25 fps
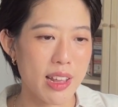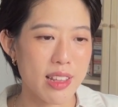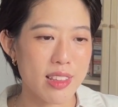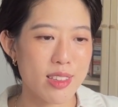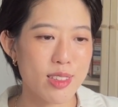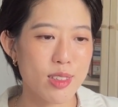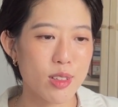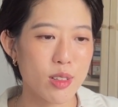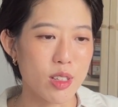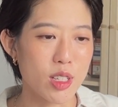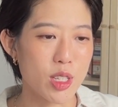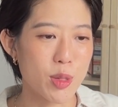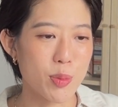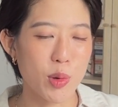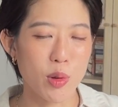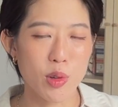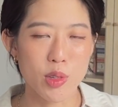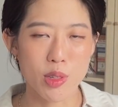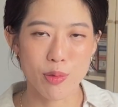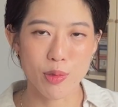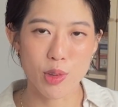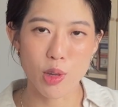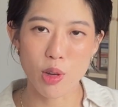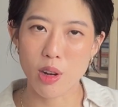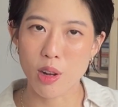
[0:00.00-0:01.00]
to dispose
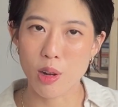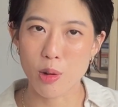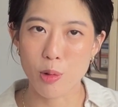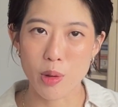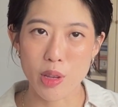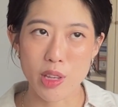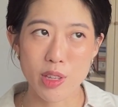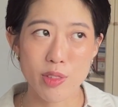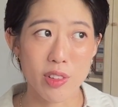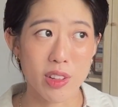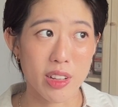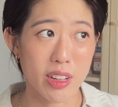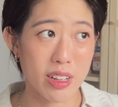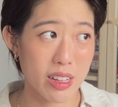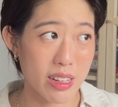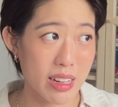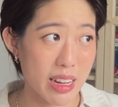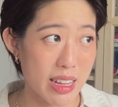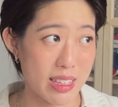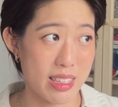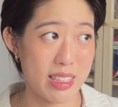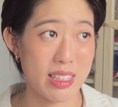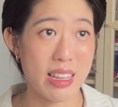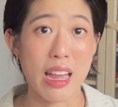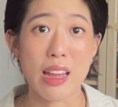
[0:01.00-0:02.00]
of nuclear waste for like the
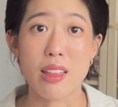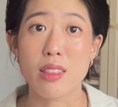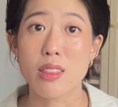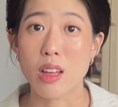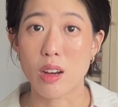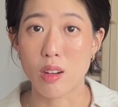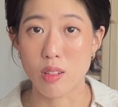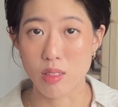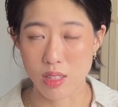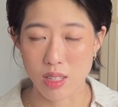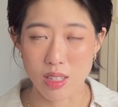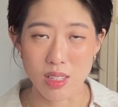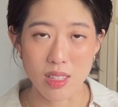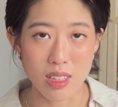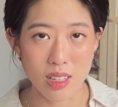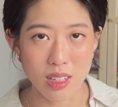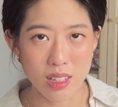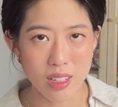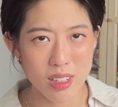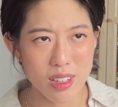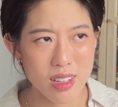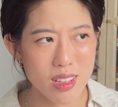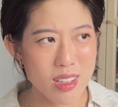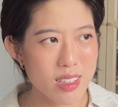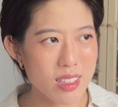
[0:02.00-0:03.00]
next 10,000
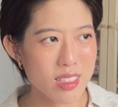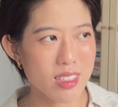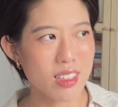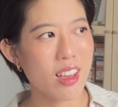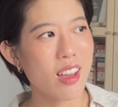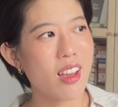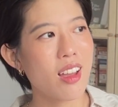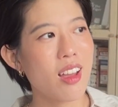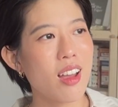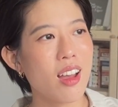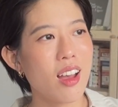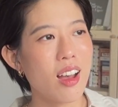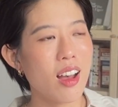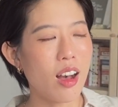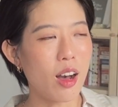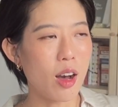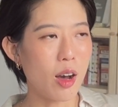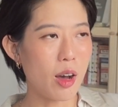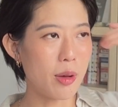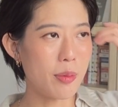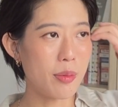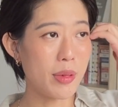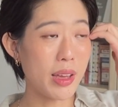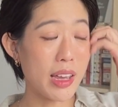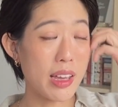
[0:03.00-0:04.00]
years.
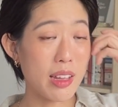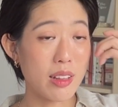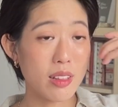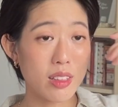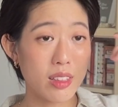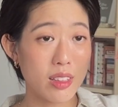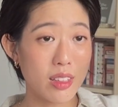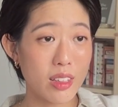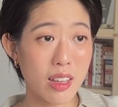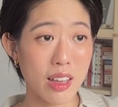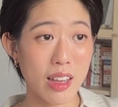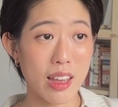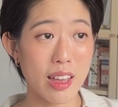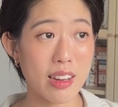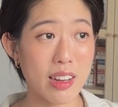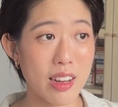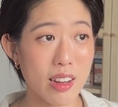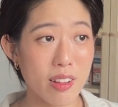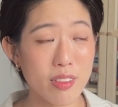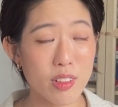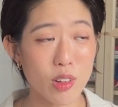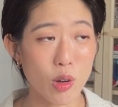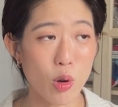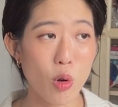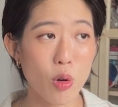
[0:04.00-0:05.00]
And at the
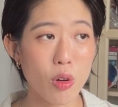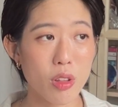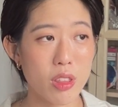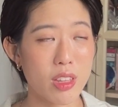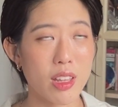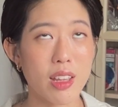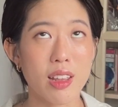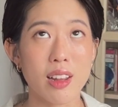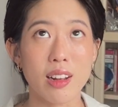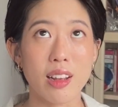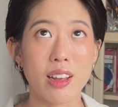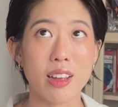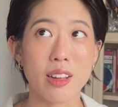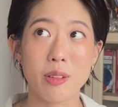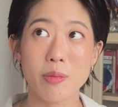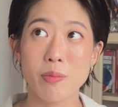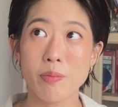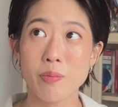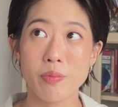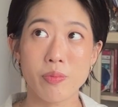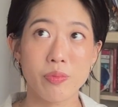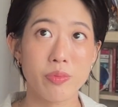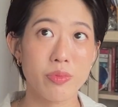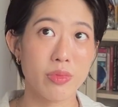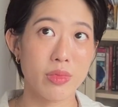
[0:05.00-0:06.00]
end of the whole thing, like,
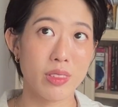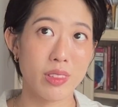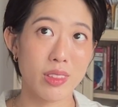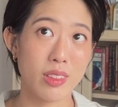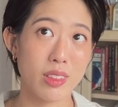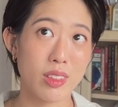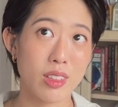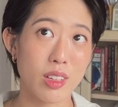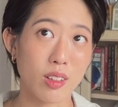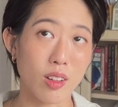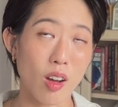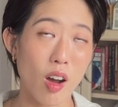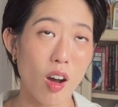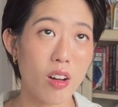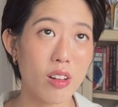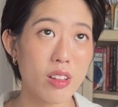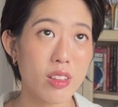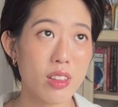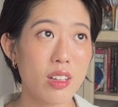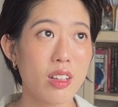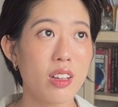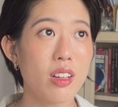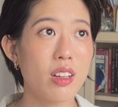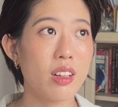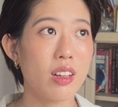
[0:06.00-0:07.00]
the
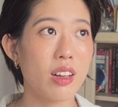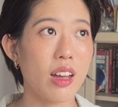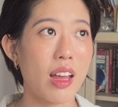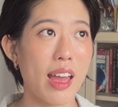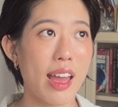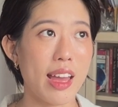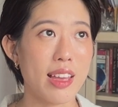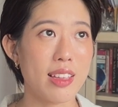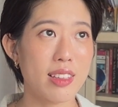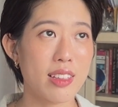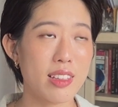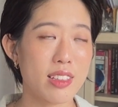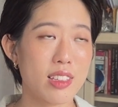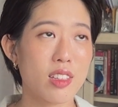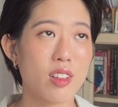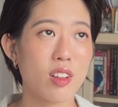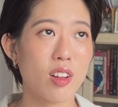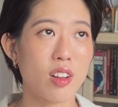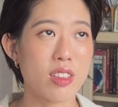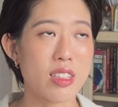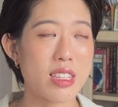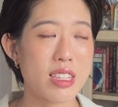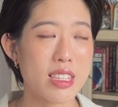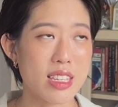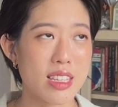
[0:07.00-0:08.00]
author had this
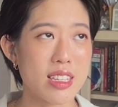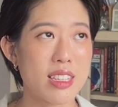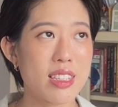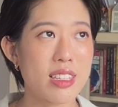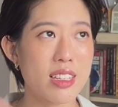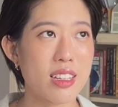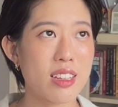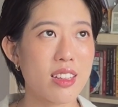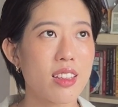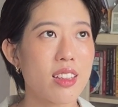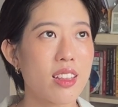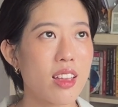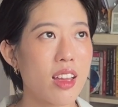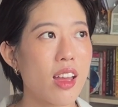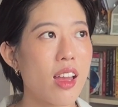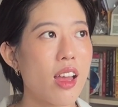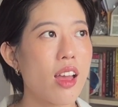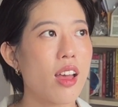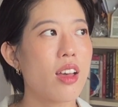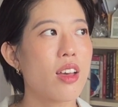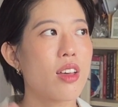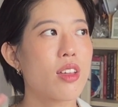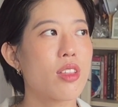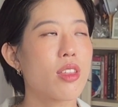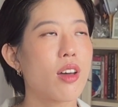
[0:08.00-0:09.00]
consistent
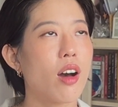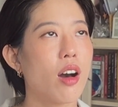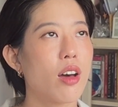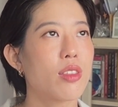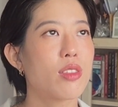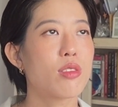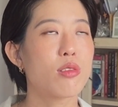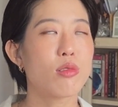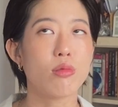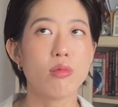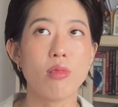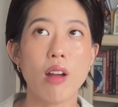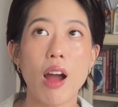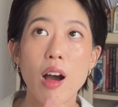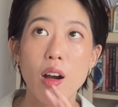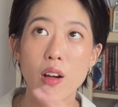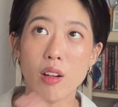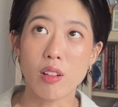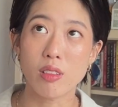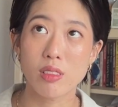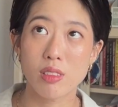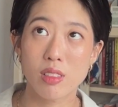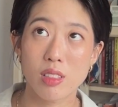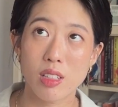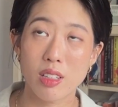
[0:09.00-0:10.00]
thought
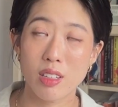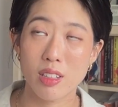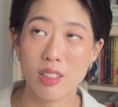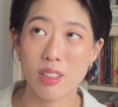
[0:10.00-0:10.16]
throughout